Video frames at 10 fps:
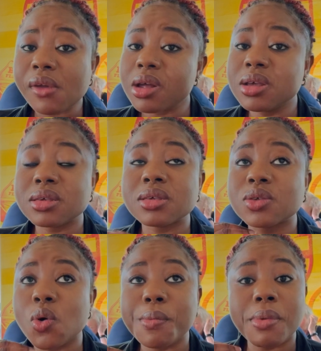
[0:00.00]
This is
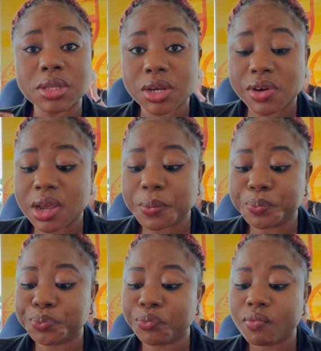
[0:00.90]
so buttery
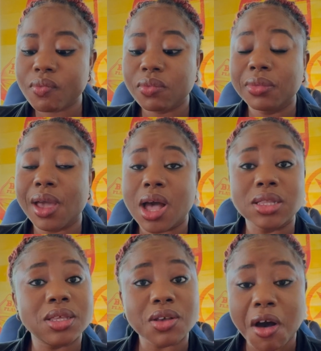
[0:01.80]
and
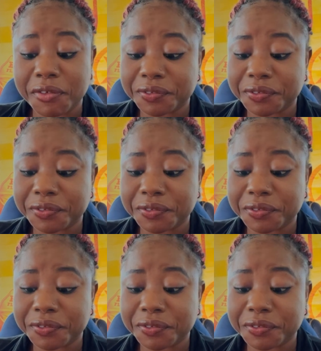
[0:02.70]
soft.